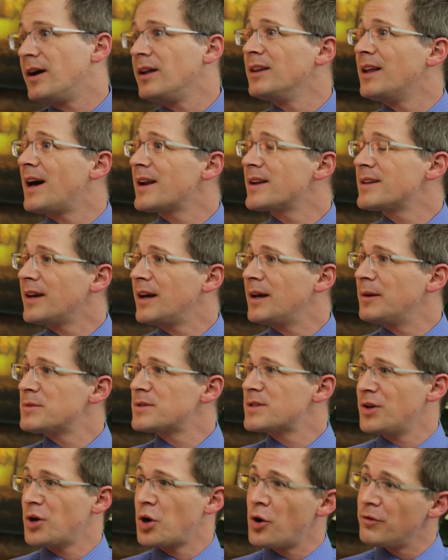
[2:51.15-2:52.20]
A lot of
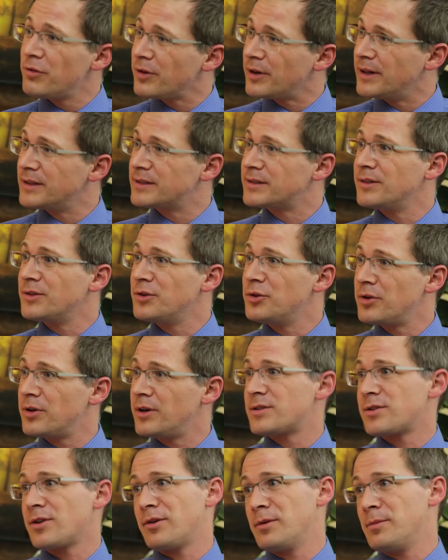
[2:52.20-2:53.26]
times the ovaries and
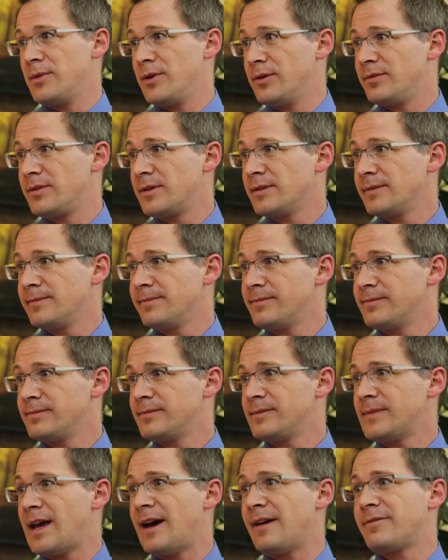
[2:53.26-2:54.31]
uterus are removed
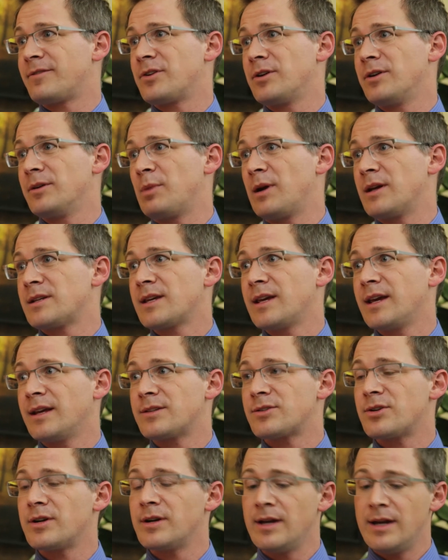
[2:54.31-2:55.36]
after breast
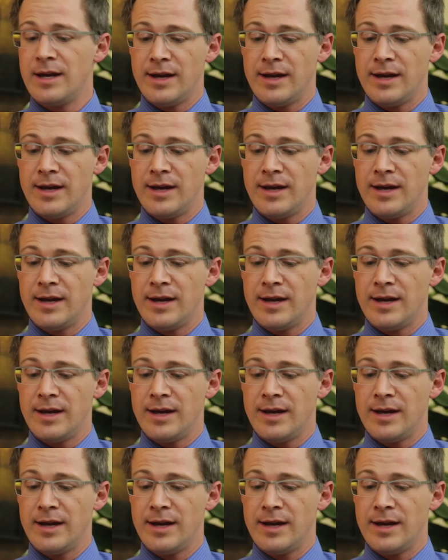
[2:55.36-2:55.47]
cancer.